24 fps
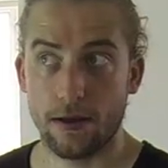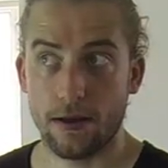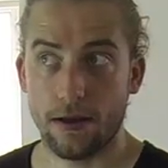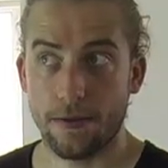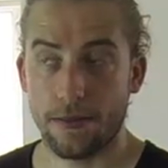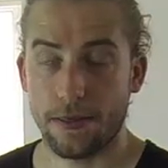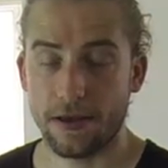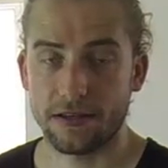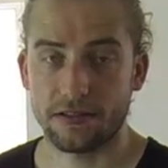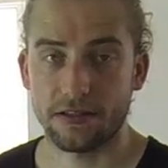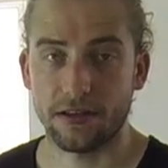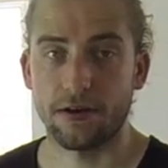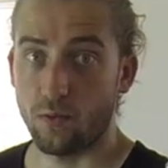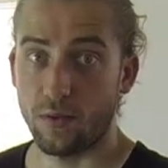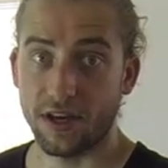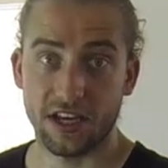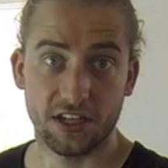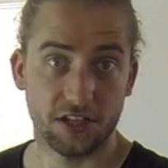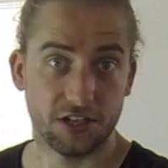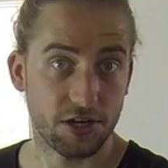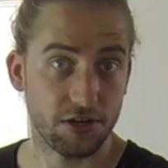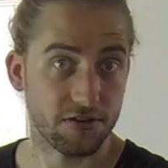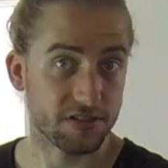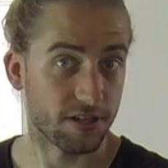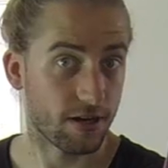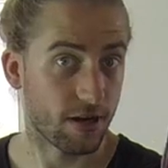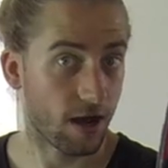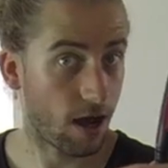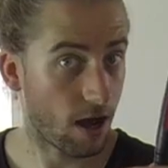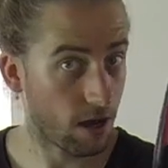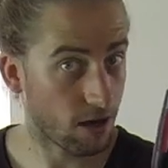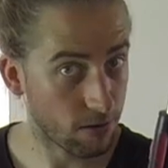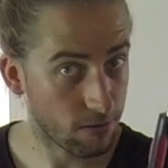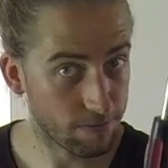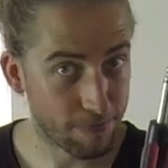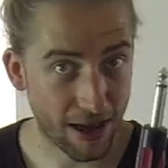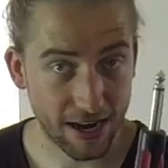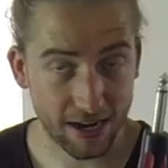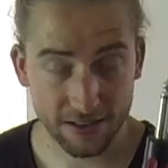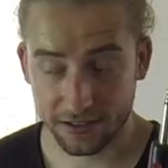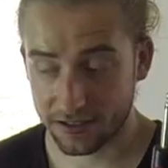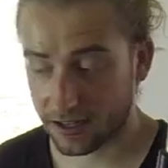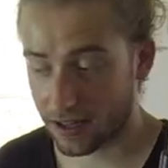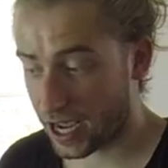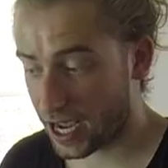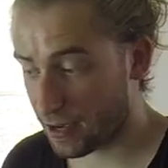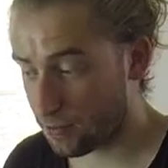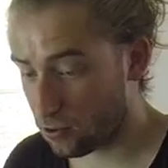I think so, we could use an
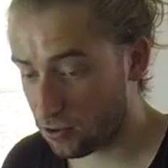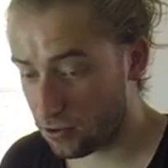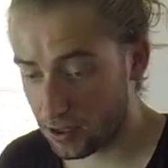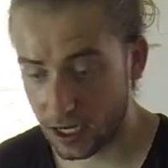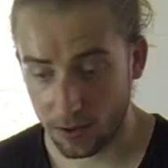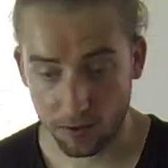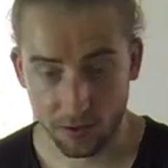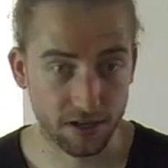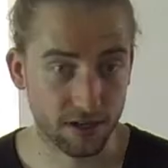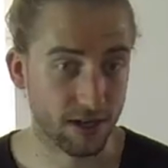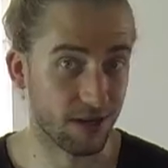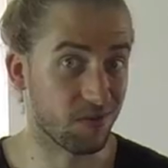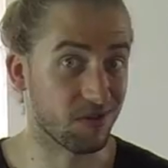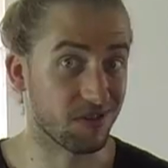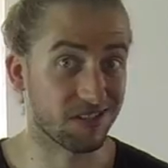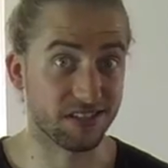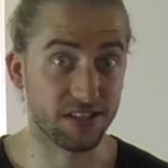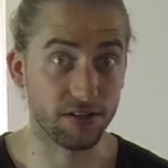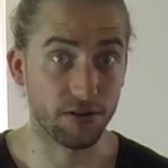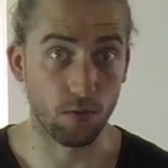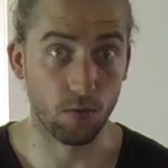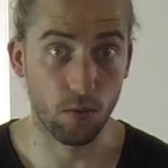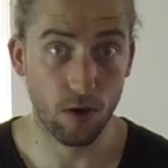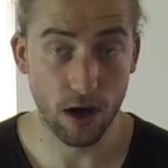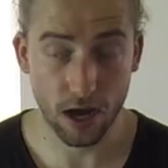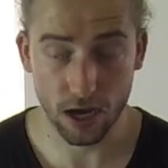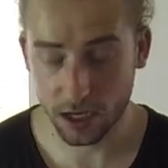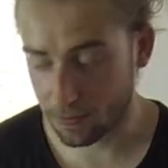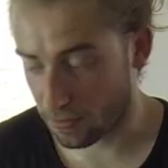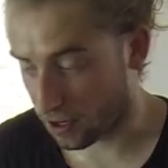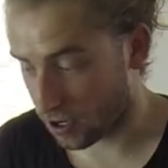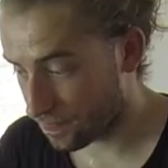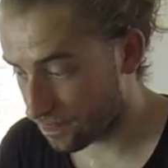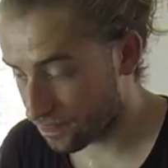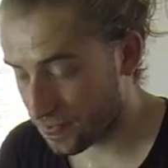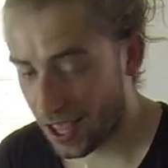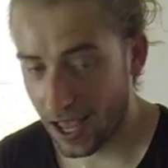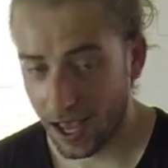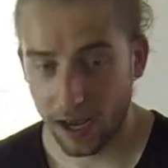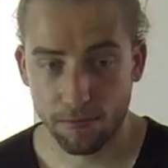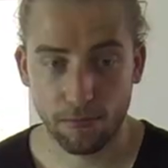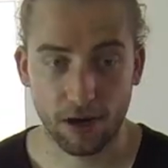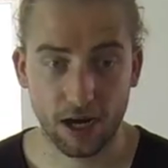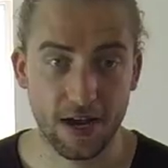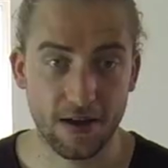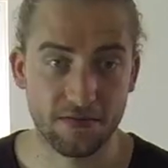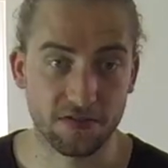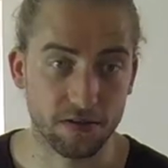unbalanced cable and it would, would still work, but
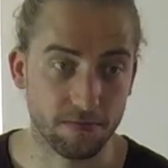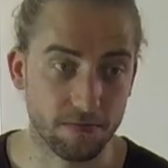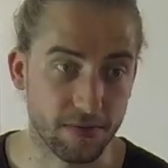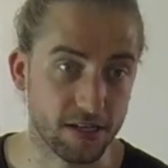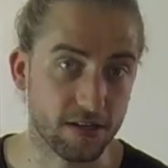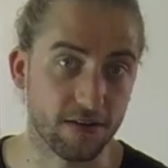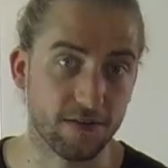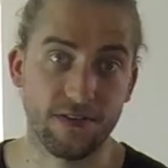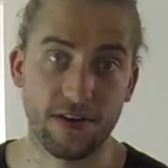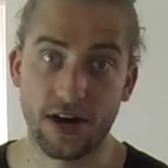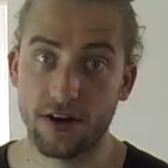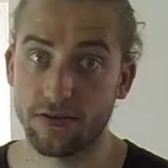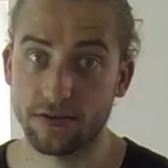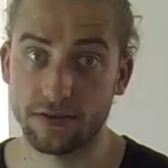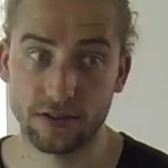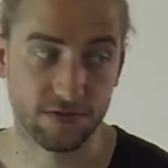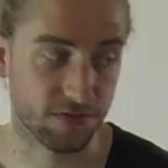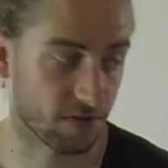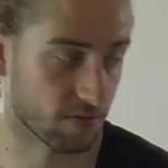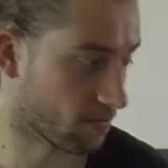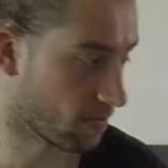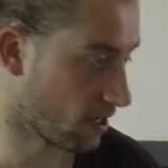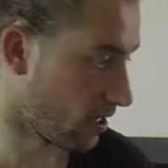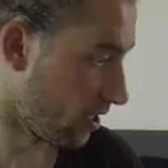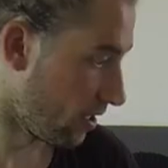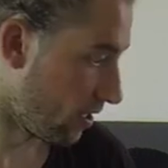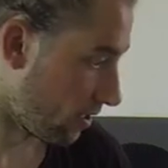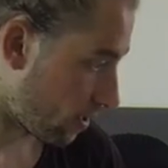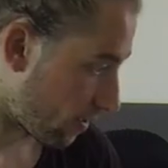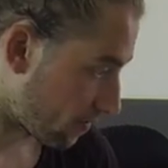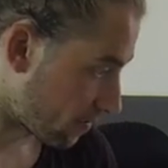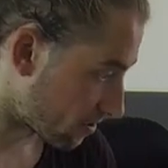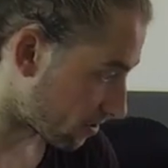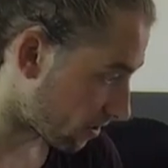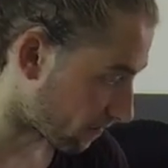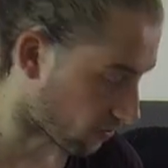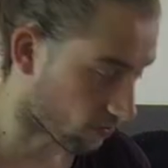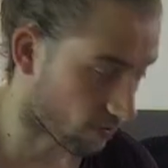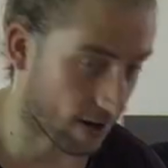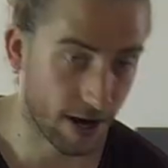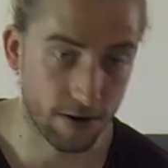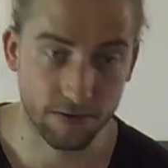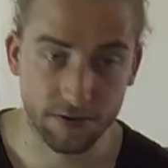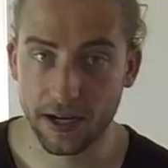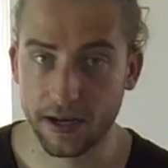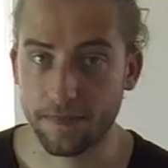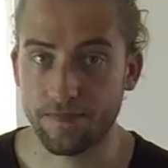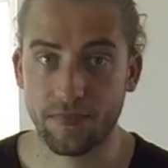might have some interference from stuff
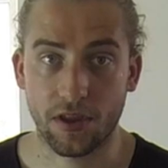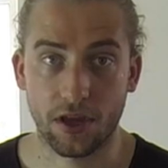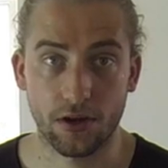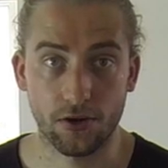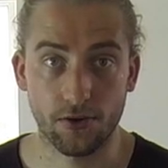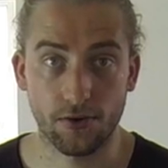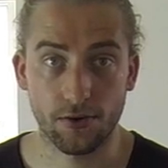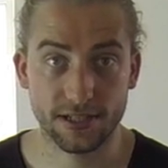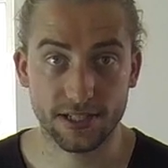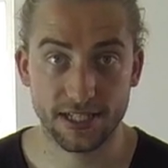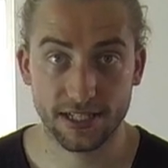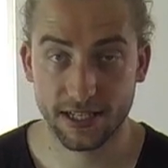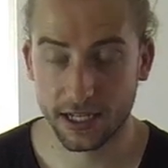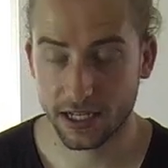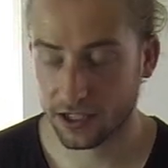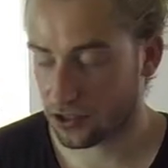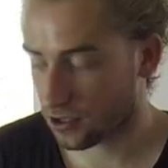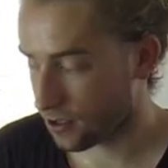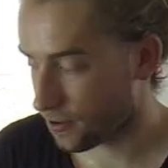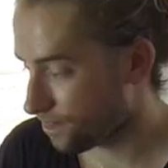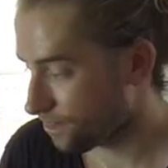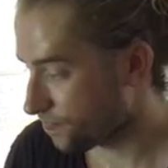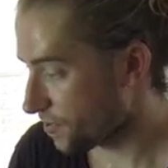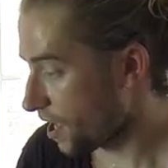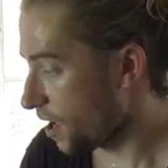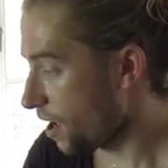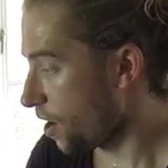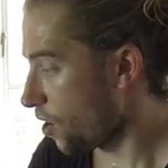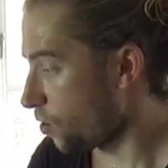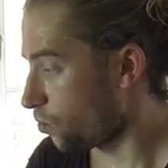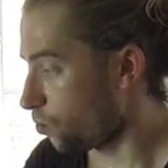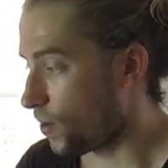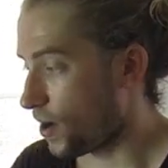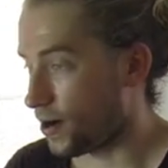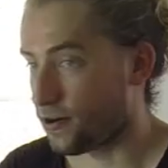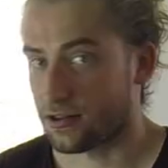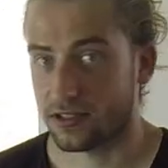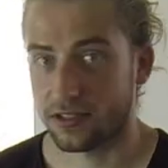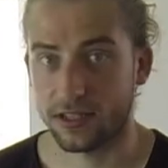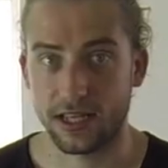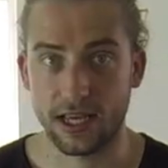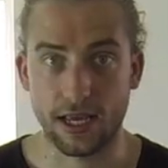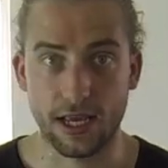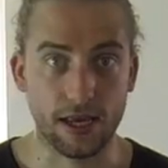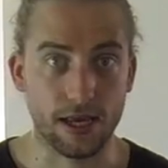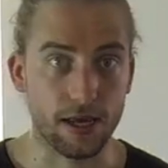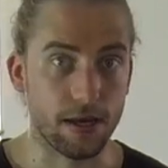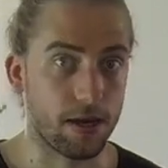around it, noise, etc. Whereas
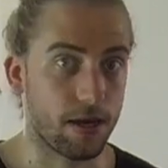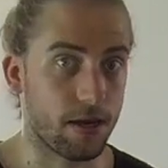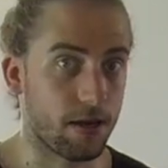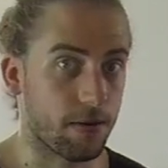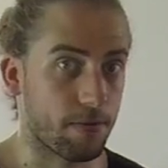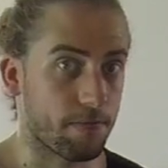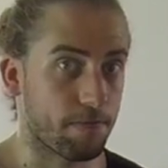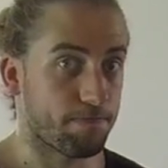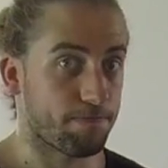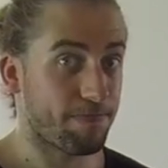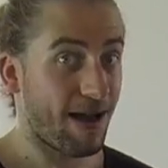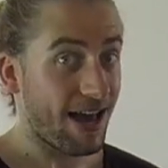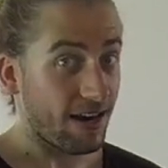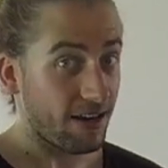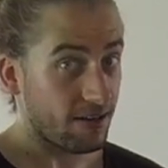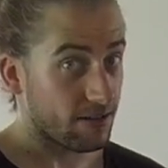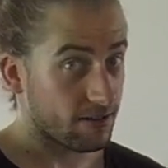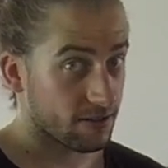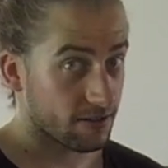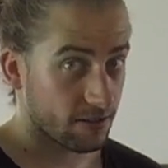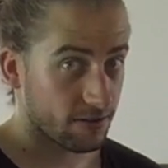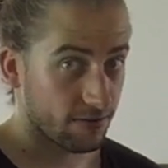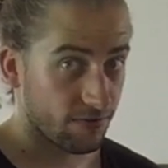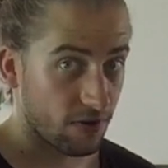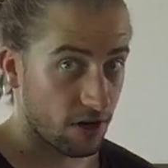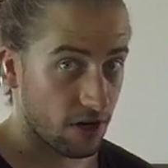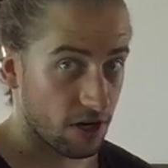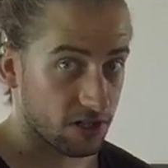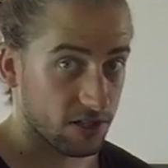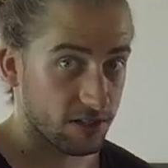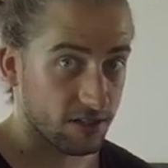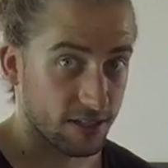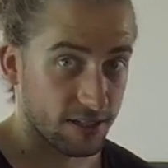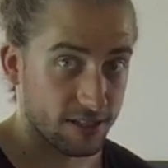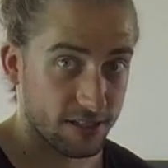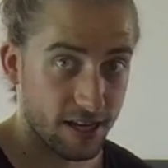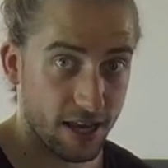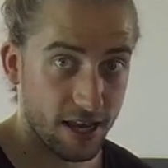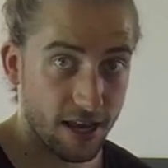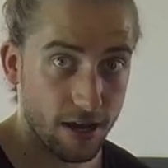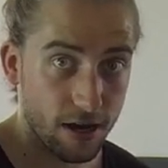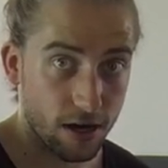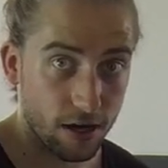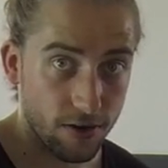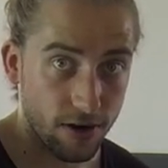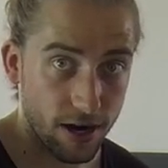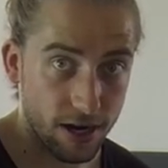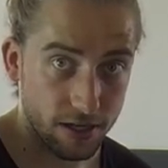the balanced version, the
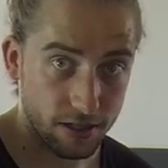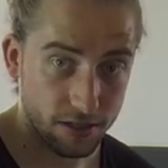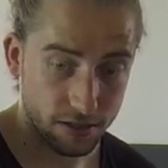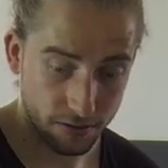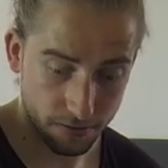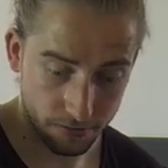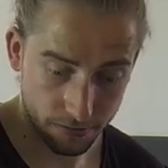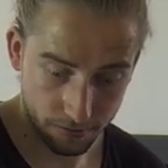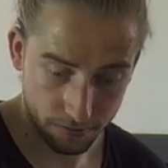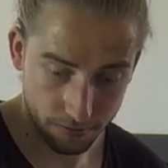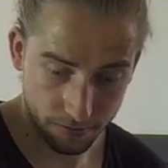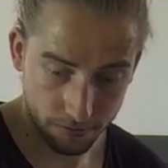TRS,